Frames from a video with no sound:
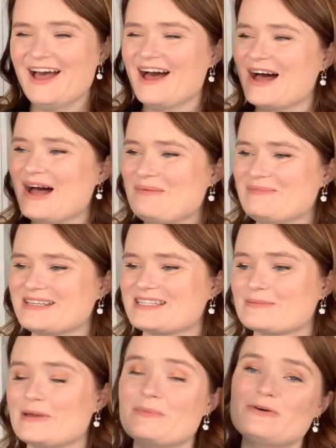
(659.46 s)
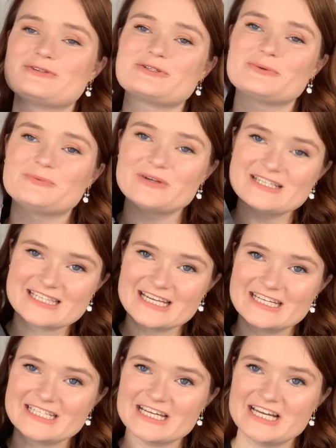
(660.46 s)
um, but this is my most
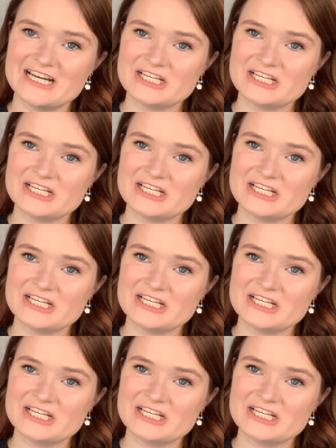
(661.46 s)
recent uh,